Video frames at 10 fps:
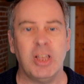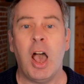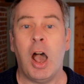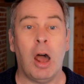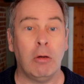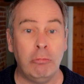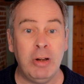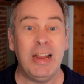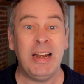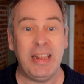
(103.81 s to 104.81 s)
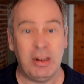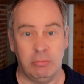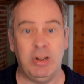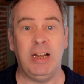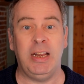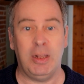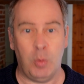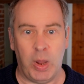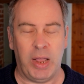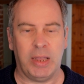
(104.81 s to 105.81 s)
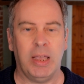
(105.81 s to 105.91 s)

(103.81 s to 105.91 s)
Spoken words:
are really, really quick.